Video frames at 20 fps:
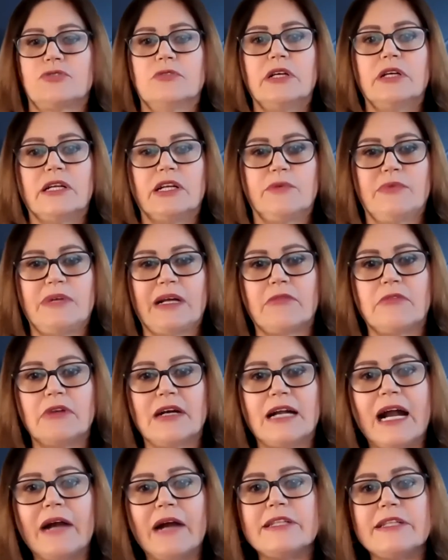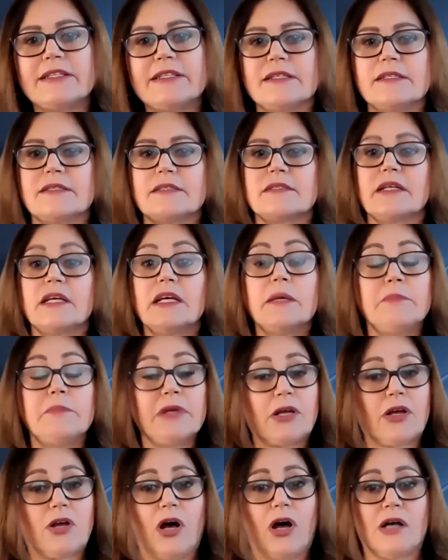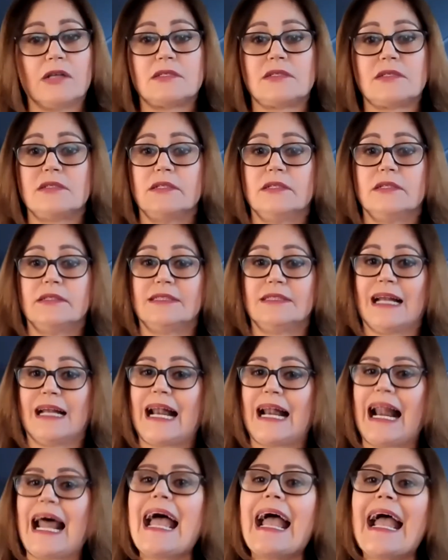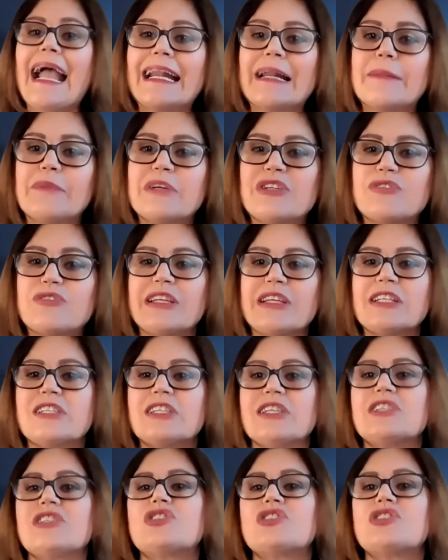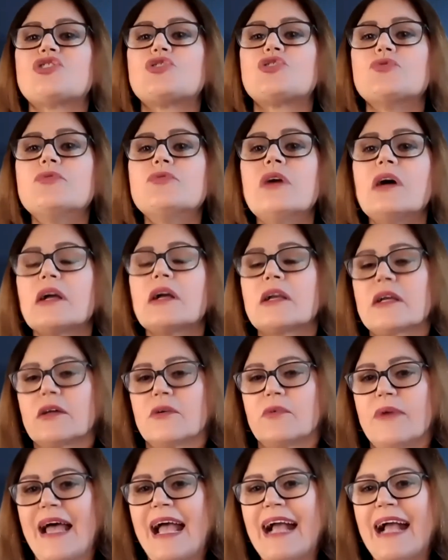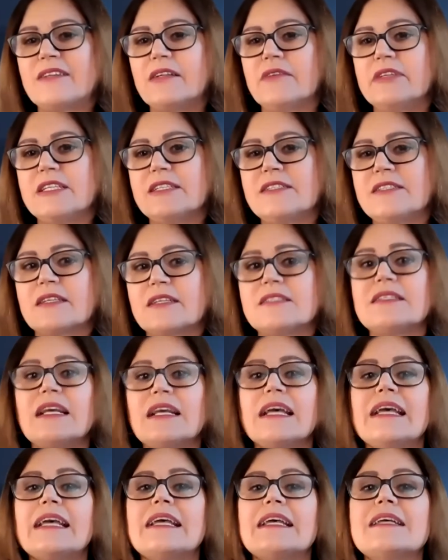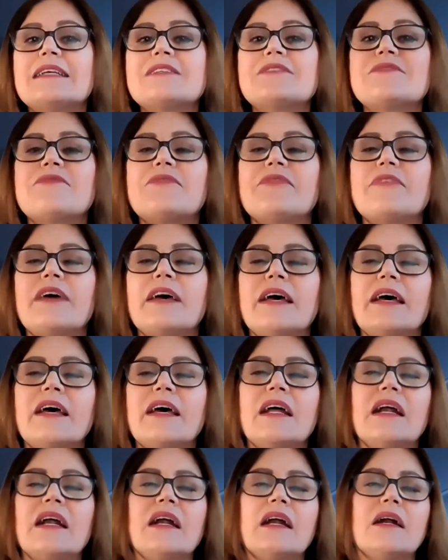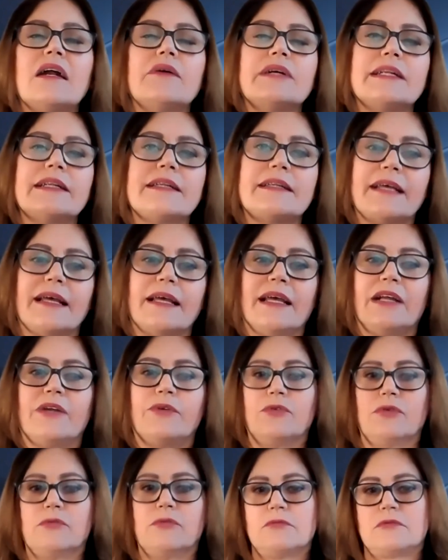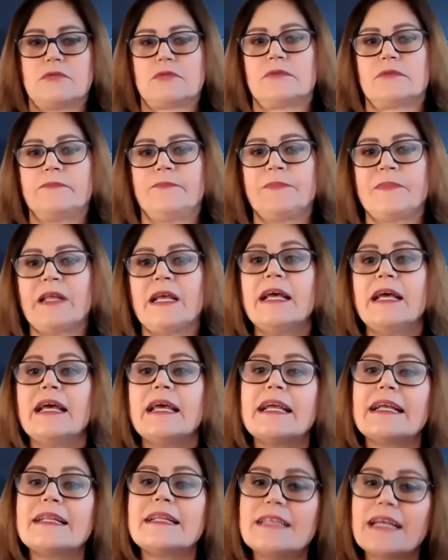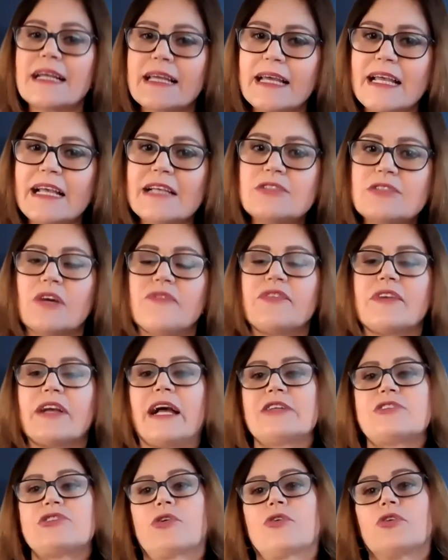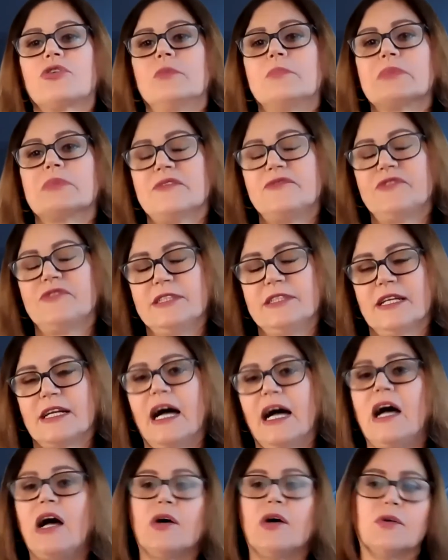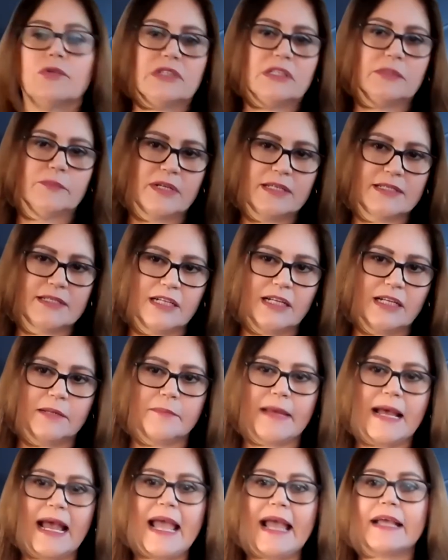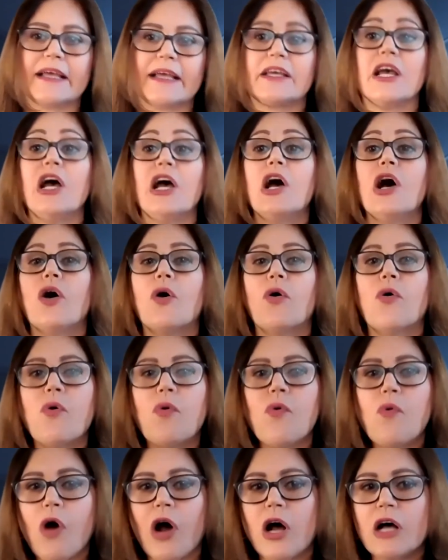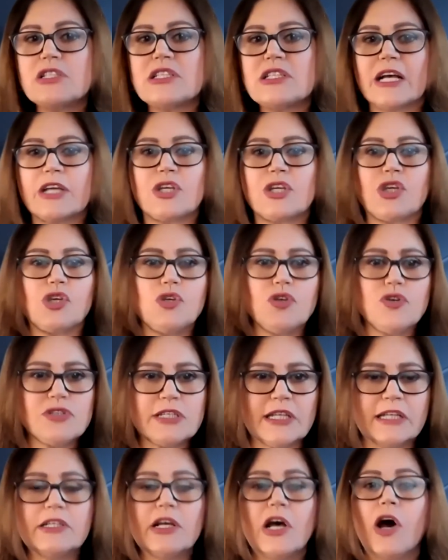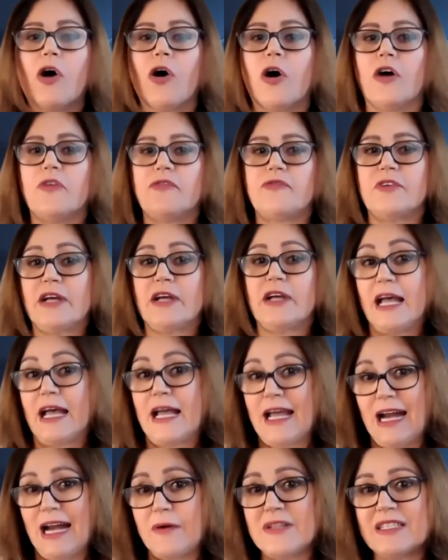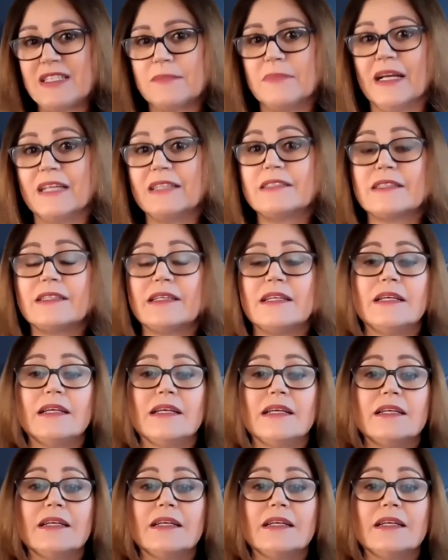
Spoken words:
to irregularities, because the line between these two characteristics is very tenuous. In the case of Caixa Econômica Federal, the Brazilian bank, who was accused of harassment,